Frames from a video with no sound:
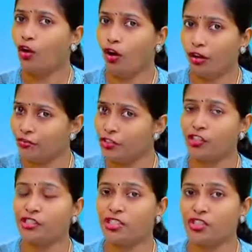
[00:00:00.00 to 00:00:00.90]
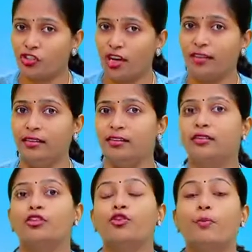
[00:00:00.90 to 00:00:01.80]
A lot of children struggle
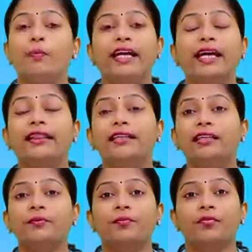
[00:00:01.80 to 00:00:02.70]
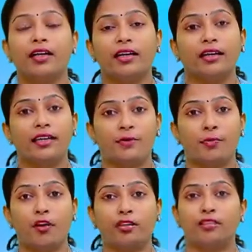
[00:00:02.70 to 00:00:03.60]
to make the
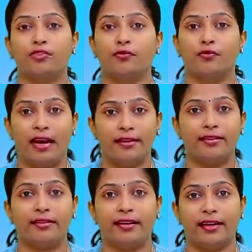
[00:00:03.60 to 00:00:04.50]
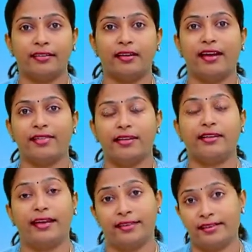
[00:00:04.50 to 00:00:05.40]
correspondence of one letter and
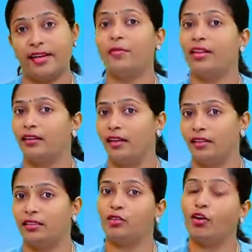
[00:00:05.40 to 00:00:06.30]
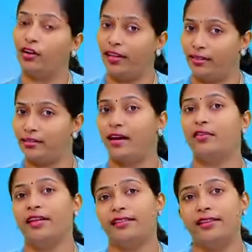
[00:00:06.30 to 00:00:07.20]
the letter name and the letter, or letter
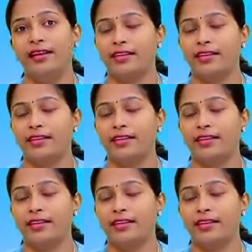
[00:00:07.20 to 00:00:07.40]
sound and the